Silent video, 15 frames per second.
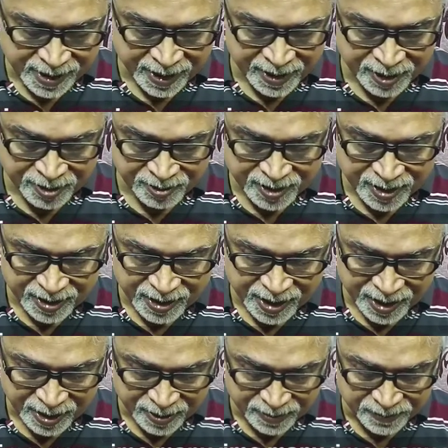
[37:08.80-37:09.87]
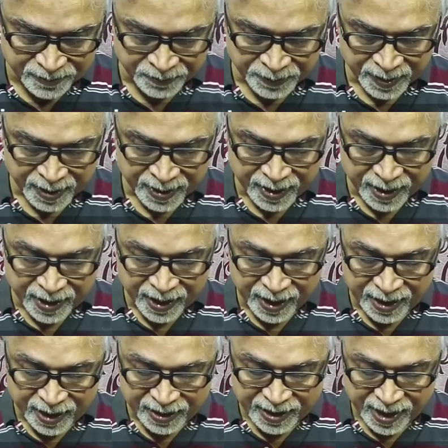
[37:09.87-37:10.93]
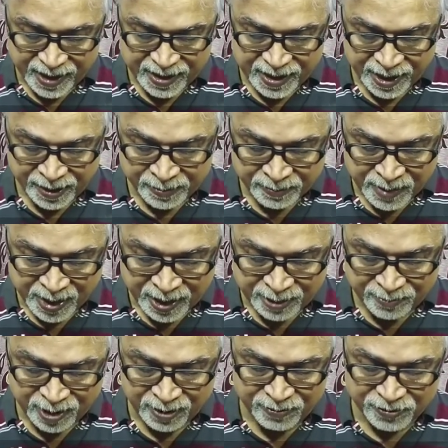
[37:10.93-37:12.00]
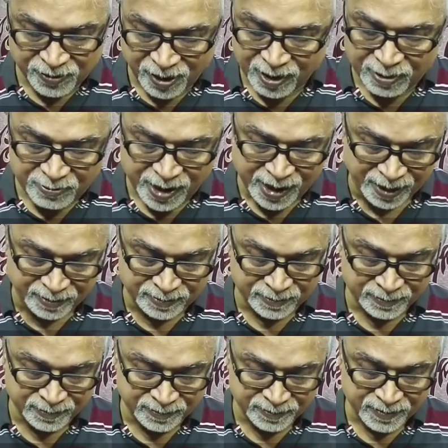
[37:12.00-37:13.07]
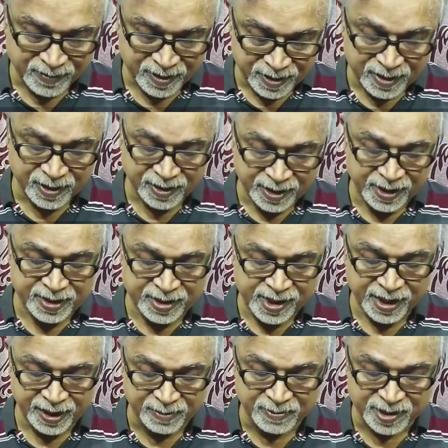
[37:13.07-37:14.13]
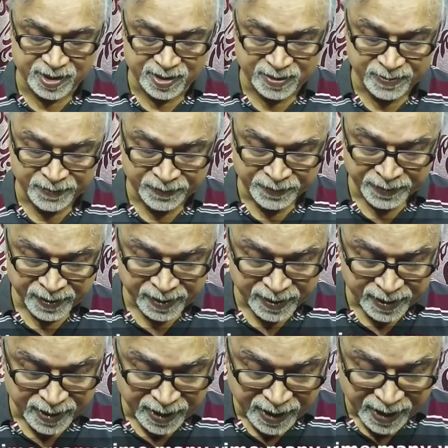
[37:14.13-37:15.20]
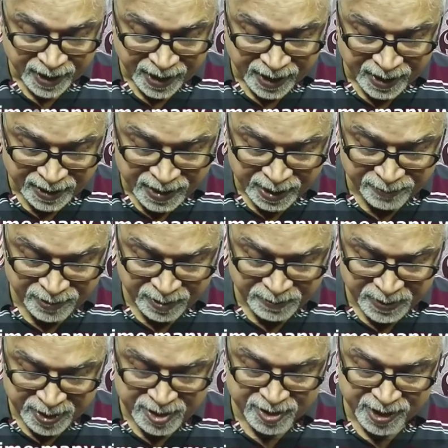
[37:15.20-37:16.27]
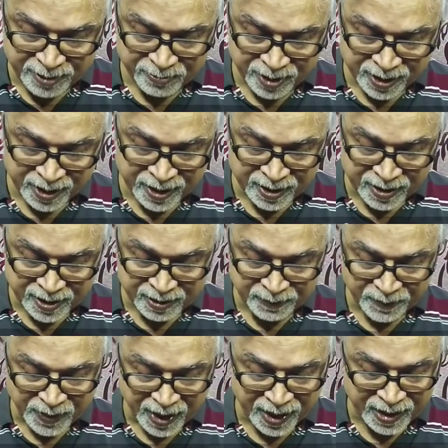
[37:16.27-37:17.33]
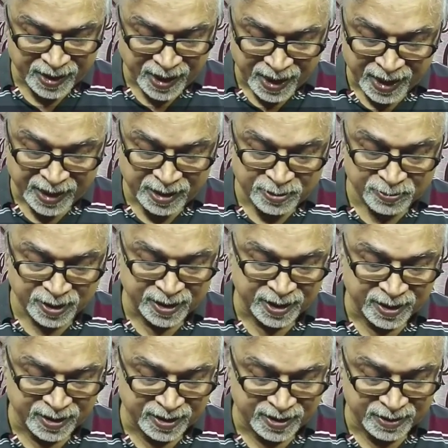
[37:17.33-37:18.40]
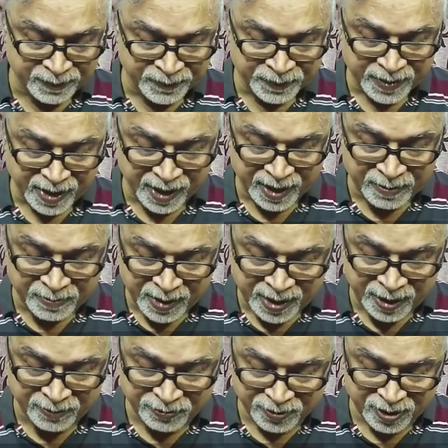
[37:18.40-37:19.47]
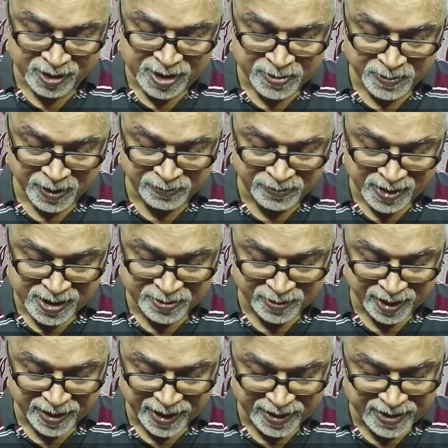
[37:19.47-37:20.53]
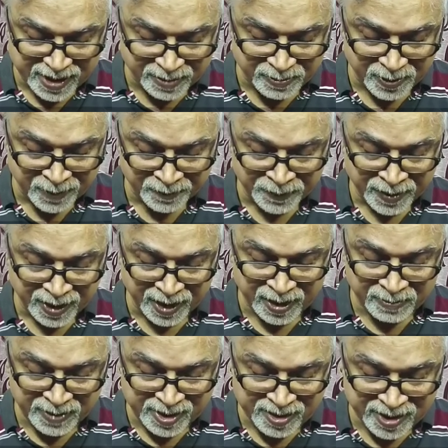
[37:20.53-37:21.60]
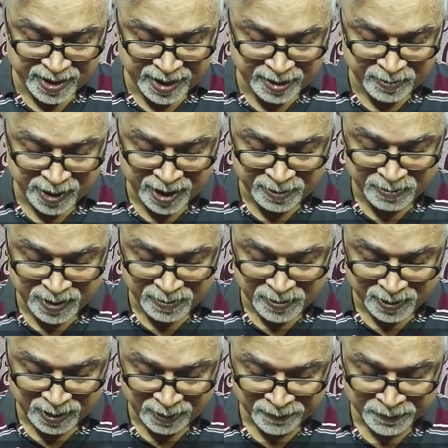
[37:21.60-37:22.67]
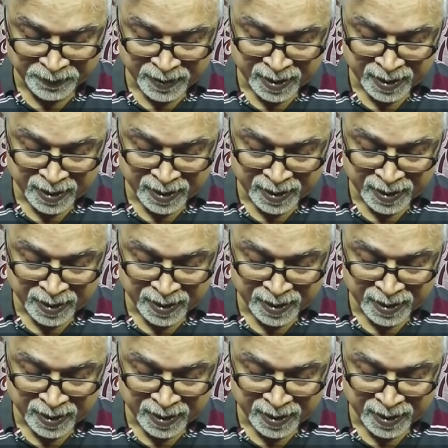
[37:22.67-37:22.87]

10 to 13. And at that time, many will fall away. These times. And they will betray one another and hate one another. And many false prophets will rise up and mislead many people.